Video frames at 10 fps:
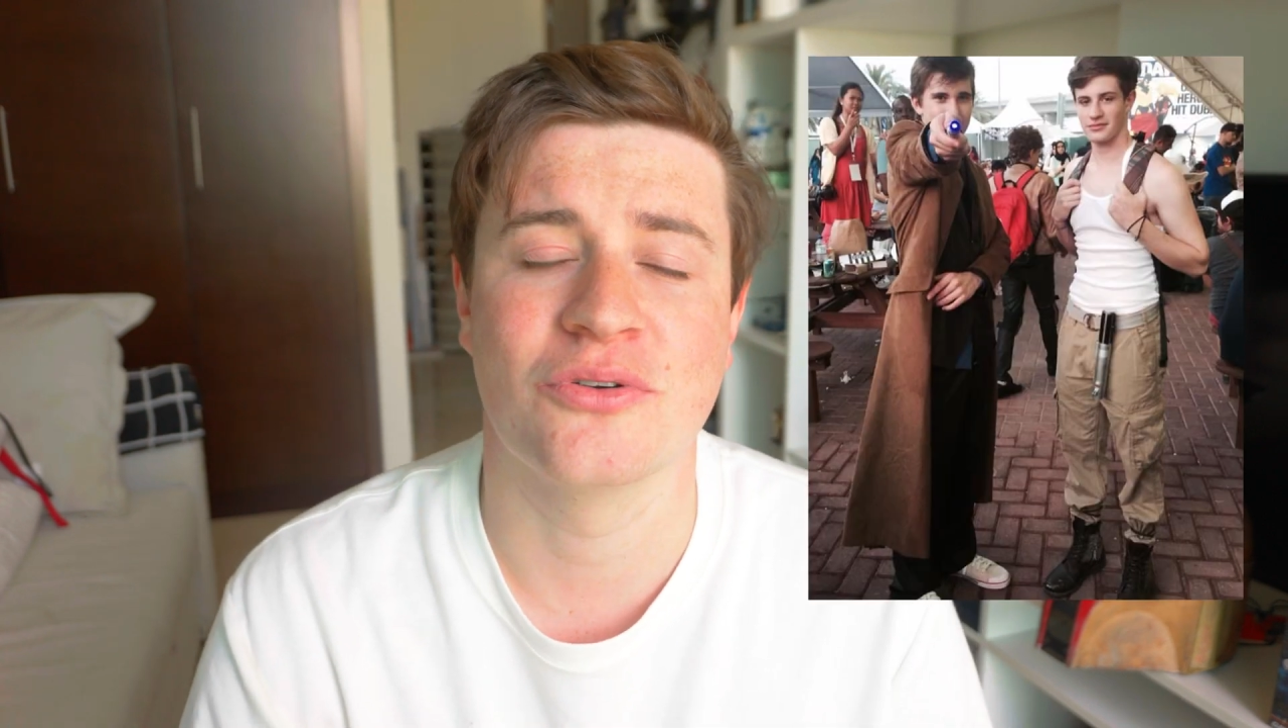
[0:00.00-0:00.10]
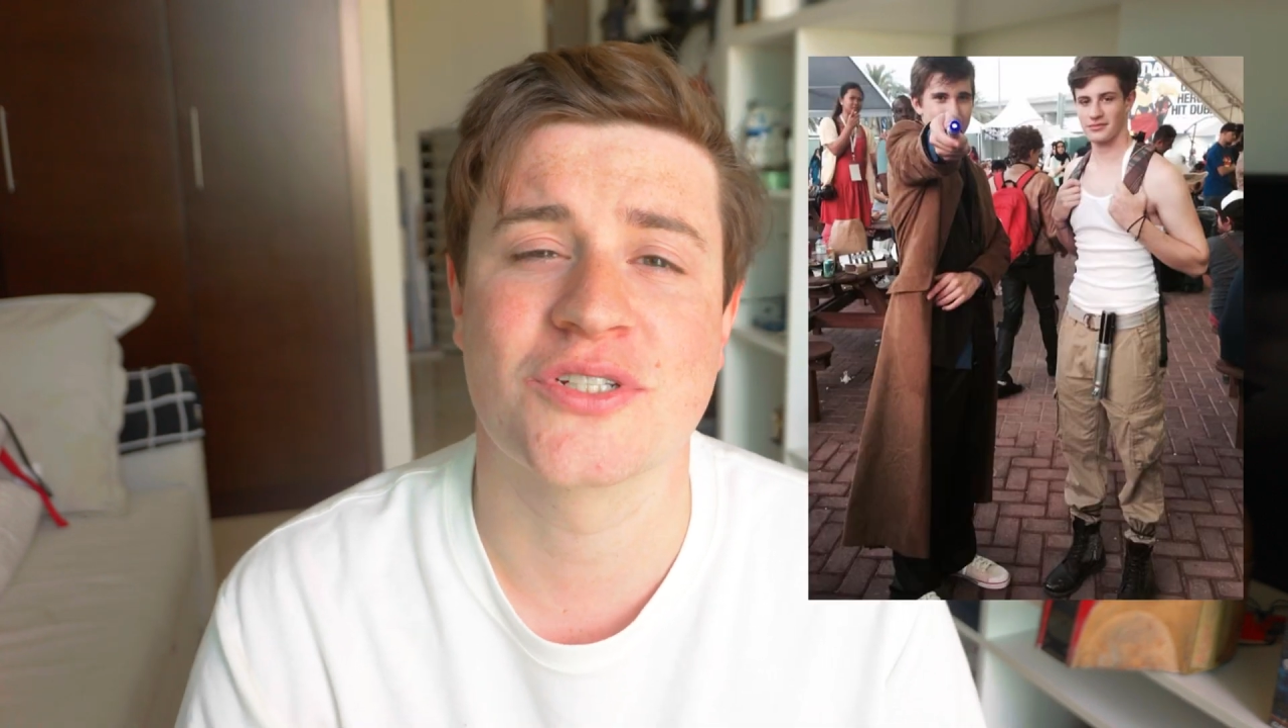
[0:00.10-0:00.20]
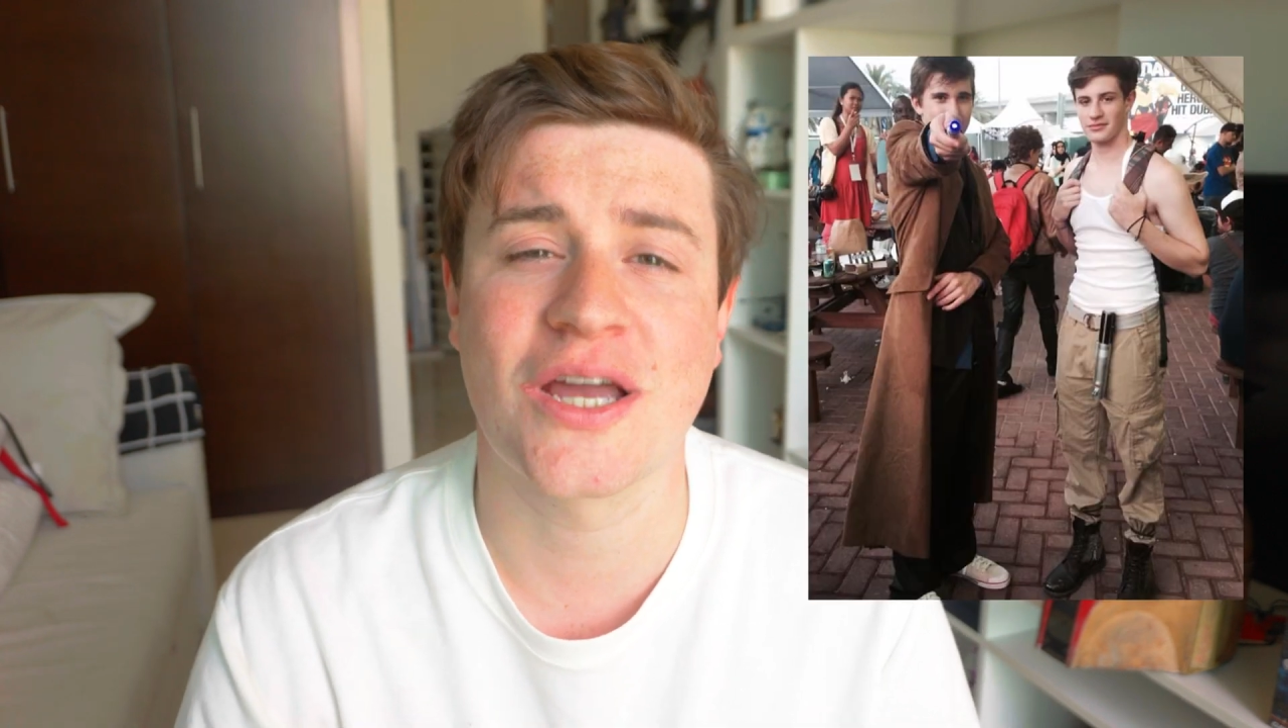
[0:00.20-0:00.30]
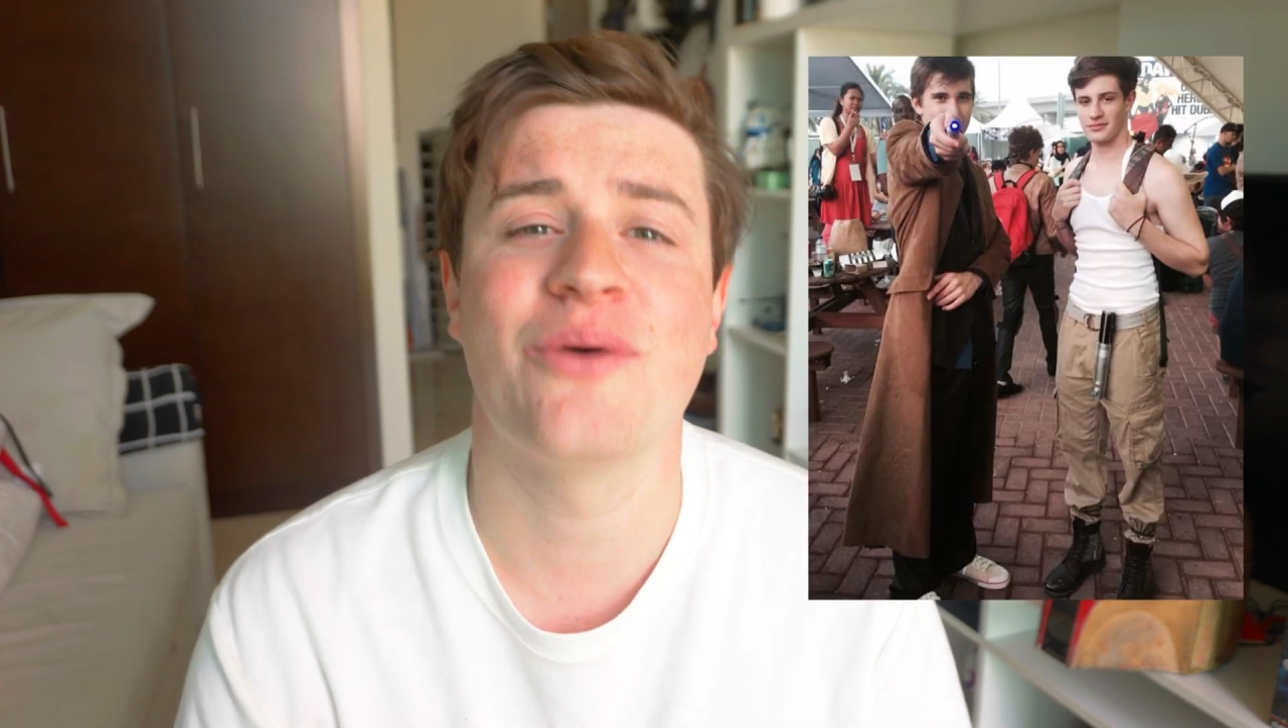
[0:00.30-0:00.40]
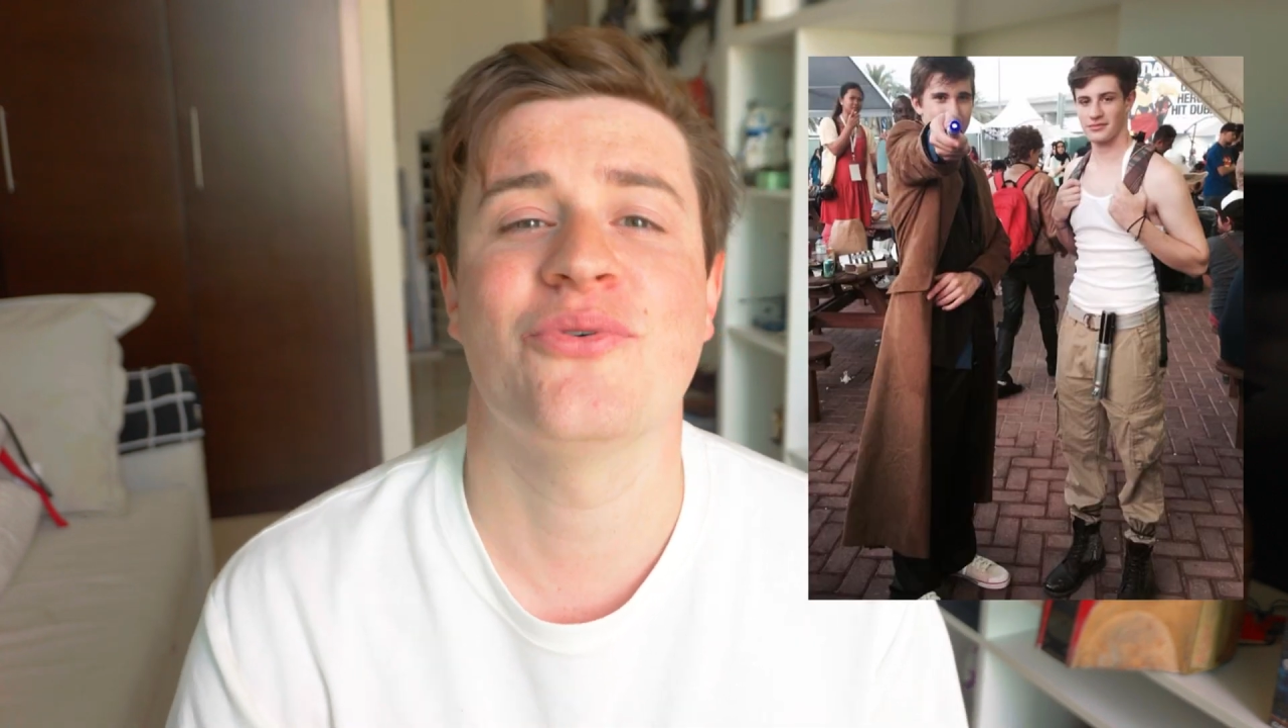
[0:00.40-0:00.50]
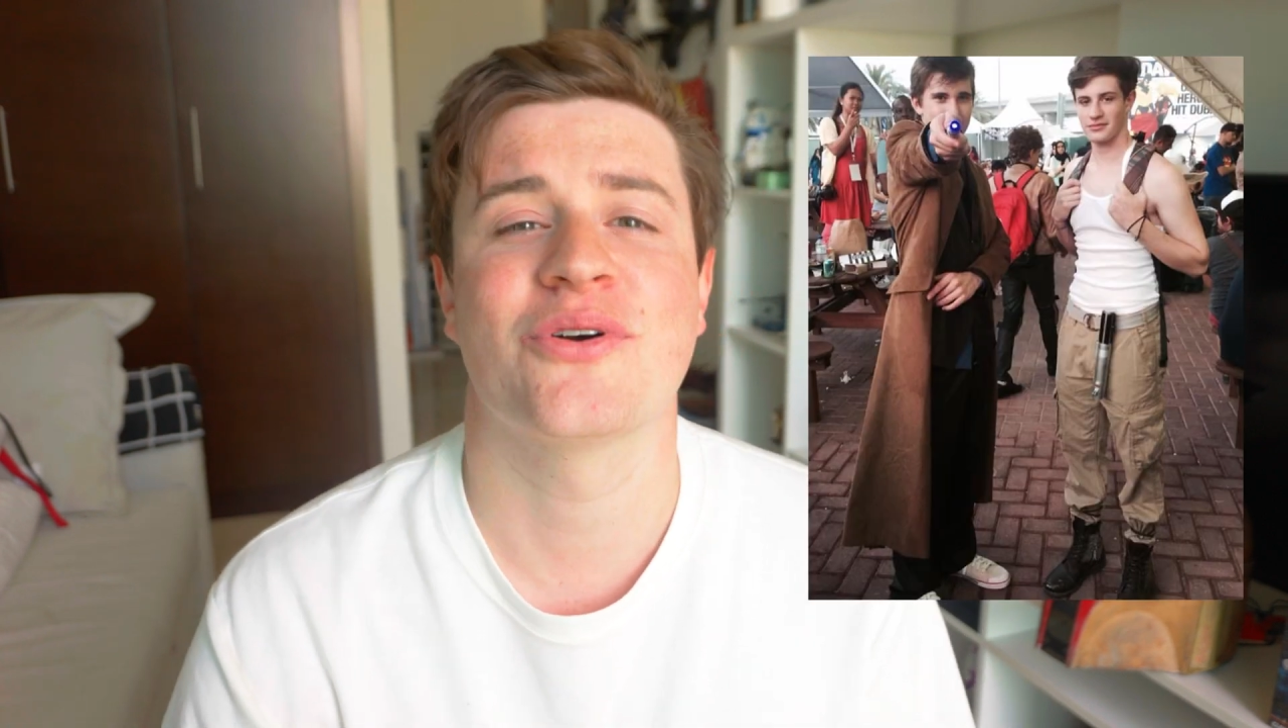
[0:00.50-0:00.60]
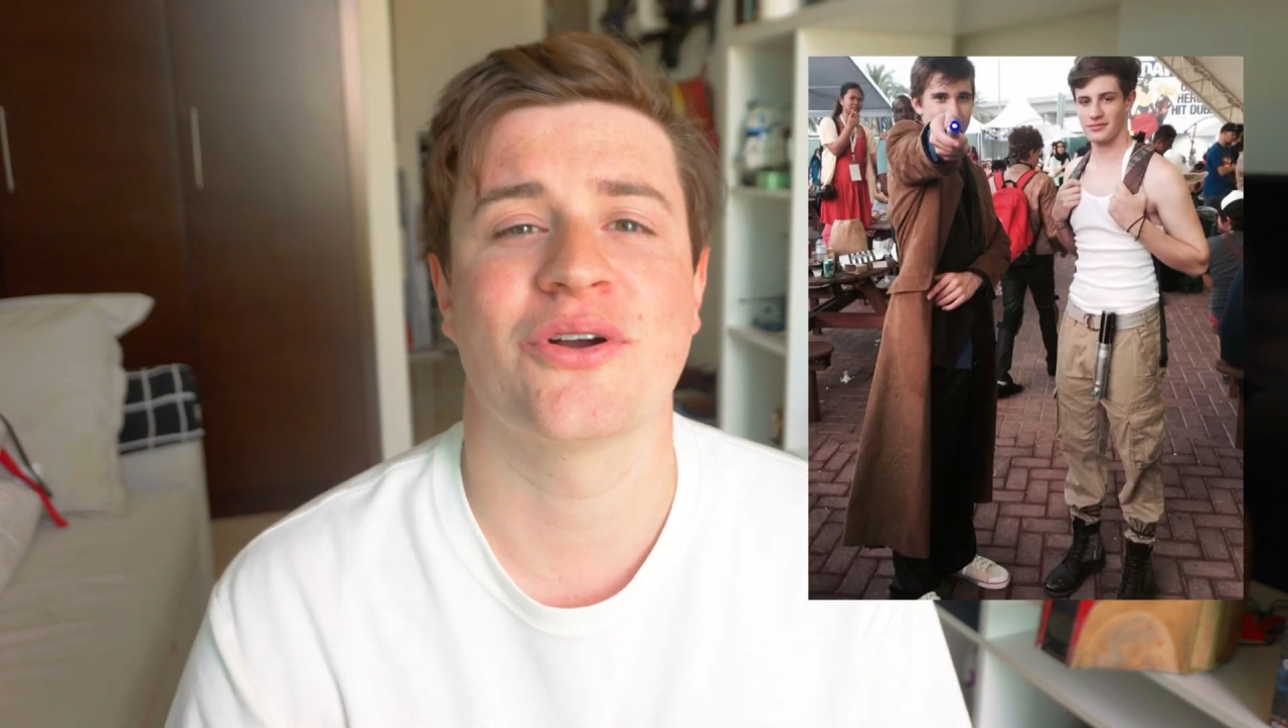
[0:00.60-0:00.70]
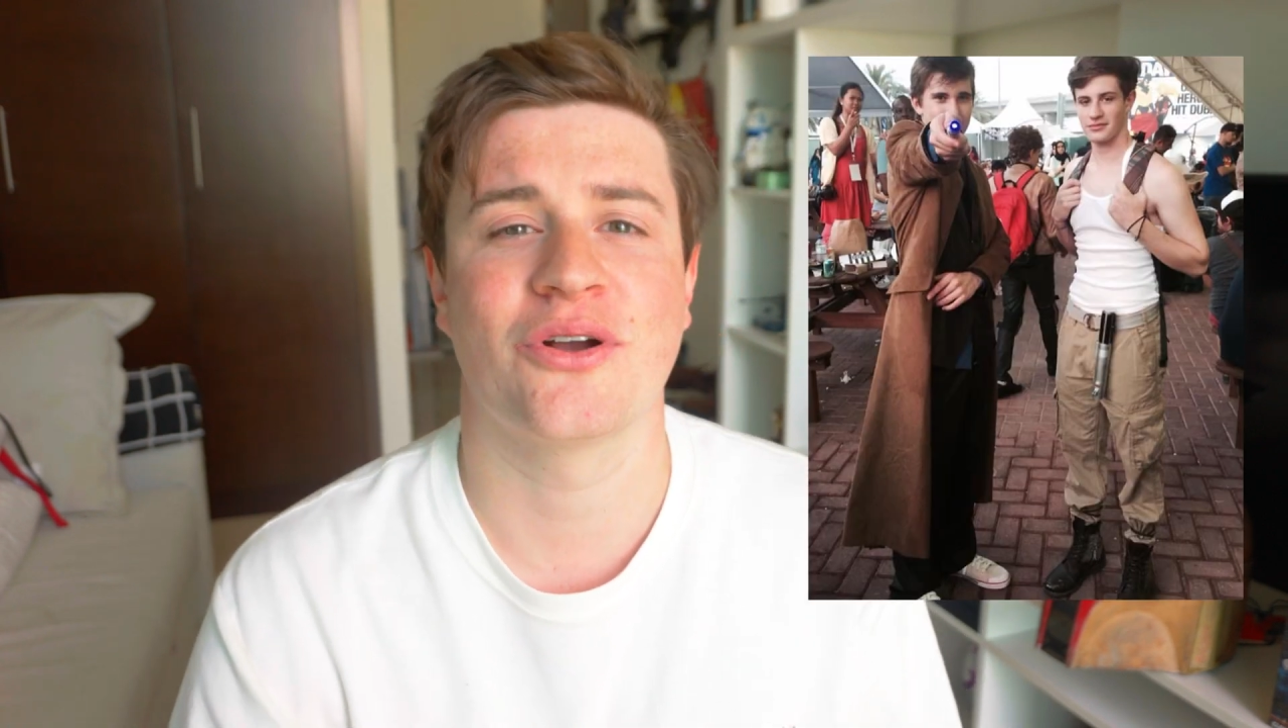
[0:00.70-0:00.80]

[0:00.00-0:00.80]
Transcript: Luke Skywalker